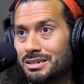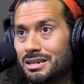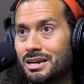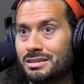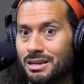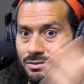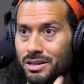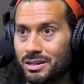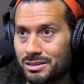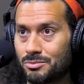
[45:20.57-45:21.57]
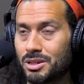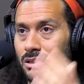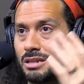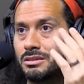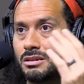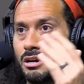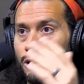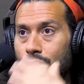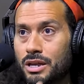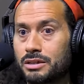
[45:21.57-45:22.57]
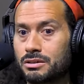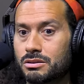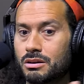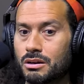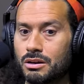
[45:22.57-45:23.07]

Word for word: States that if he does something that's that's